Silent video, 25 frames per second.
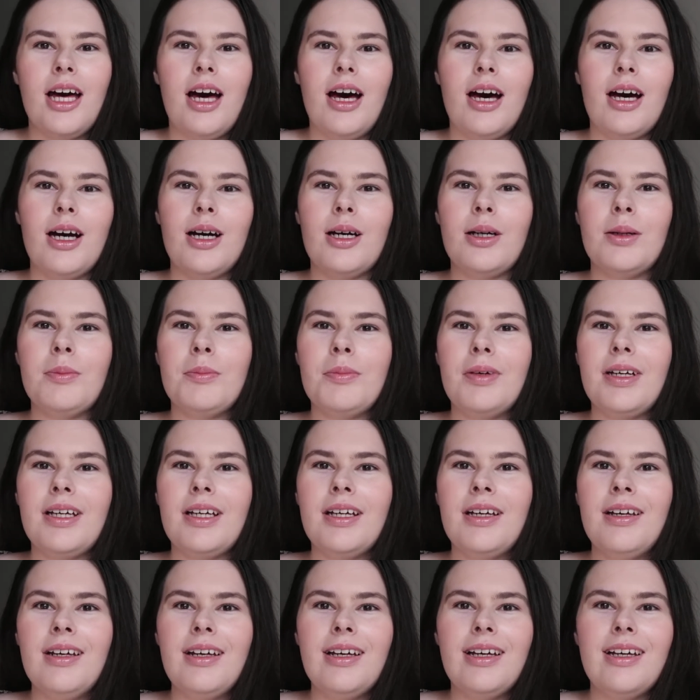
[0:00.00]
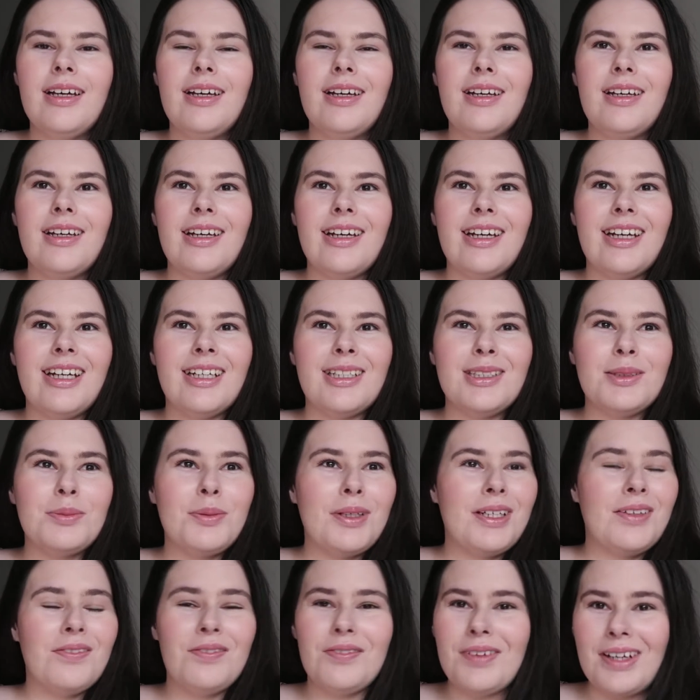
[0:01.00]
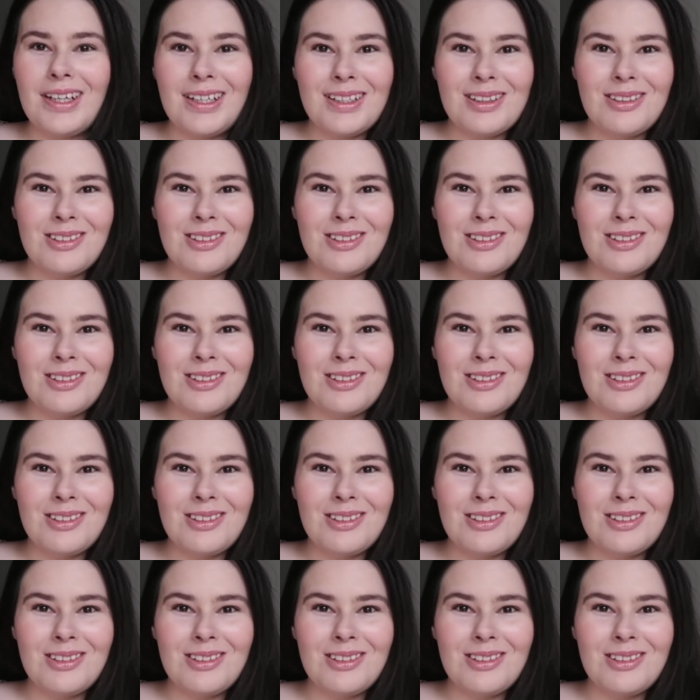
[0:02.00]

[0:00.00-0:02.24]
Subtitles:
It has been a very